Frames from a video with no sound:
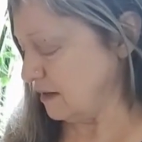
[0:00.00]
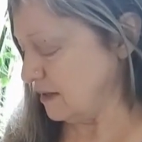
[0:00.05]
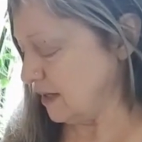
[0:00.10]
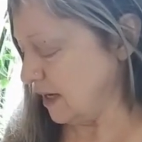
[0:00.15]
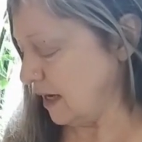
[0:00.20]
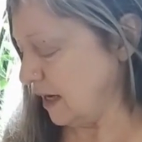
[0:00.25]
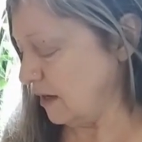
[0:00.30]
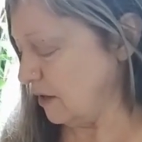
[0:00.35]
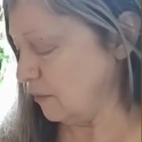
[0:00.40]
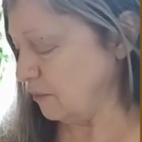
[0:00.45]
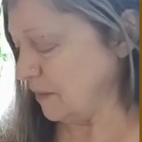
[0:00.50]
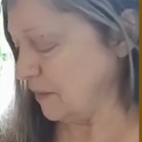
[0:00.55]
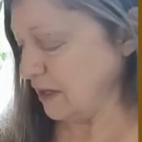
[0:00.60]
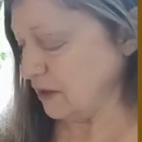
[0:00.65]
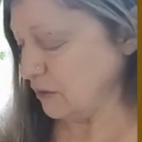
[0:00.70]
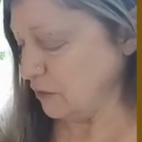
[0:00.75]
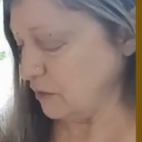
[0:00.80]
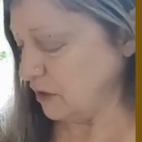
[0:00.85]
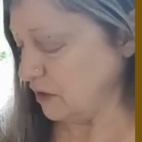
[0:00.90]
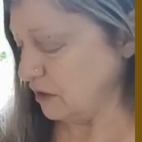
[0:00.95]
dye up my
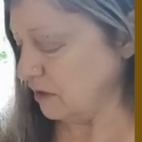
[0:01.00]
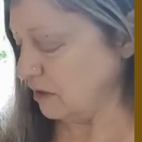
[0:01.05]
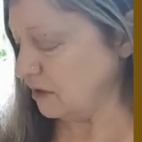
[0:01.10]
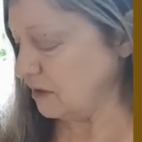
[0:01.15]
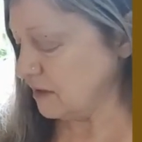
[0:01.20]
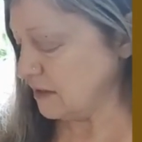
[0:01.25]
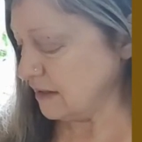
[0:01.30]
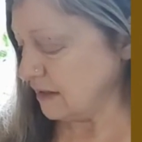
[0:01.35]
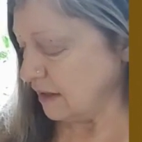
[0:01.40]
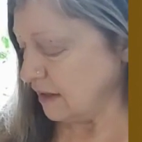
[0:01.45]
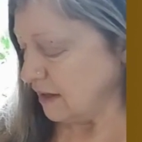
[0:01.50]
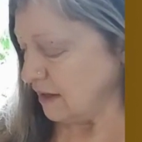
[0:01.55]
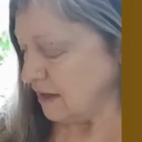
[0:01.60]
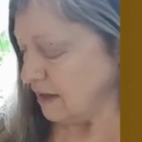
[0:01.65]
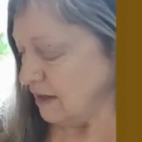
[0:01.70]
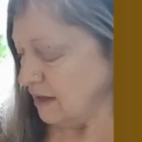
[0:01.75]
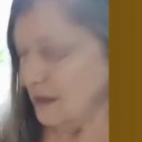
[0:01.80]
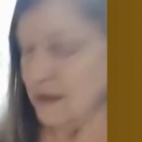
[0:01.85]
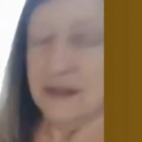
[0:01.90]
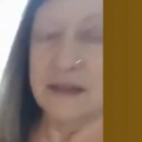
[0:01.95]
own yarns,
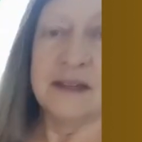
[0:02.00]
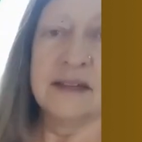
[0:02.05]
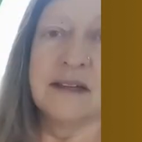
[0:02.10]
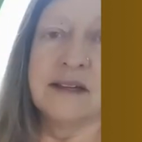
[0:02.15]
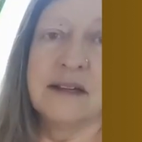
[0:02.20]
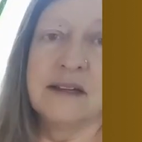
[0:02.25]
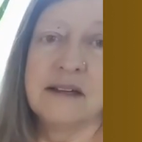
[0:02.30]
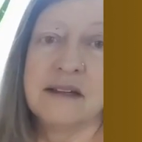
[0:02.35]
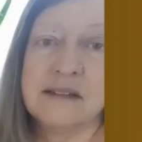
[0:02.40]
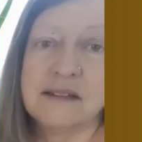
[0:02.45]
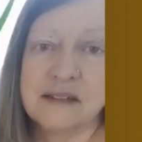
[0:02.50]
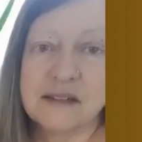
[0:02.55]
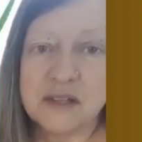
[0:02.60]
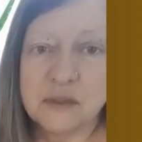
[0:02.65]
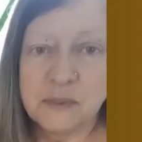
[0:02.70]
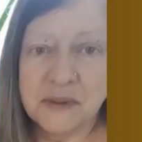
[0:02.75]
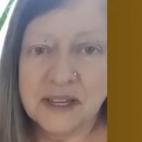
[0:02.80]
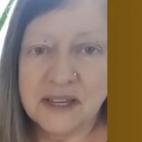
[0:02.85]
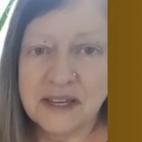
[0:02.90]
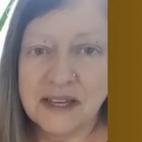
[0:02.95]
to
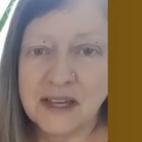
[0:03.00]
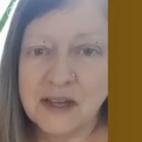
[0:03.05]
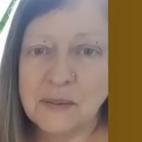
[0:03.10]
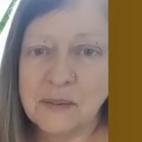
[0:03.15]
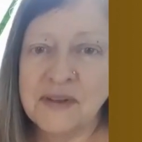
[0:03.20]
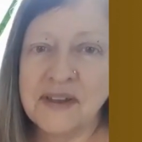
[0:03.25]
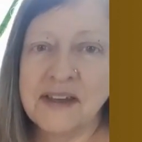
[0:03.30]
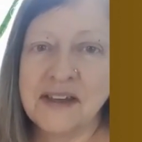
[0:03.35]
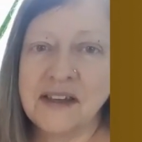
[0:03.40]
spin up